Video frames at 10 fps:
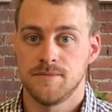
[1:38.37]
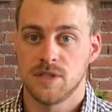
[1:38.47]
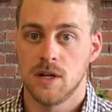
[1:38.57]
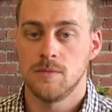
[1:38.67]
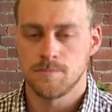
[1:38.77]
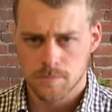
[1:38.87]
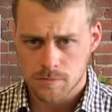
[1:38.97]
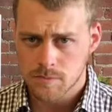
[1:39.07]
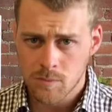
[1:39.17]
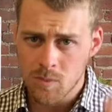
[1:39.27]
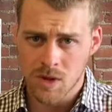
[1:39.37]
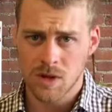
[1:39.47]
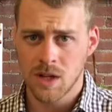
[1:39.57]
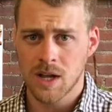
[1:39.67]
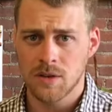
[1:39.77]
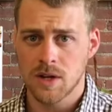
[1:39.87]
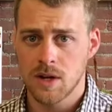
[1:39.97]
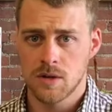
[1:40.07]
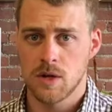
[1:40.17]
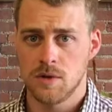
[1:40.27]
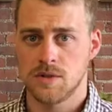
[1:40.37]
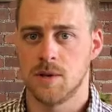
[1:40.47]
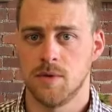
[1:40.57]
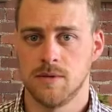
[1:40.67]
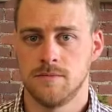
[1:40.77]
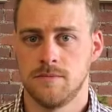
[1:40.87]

So good luck out there. Go do something.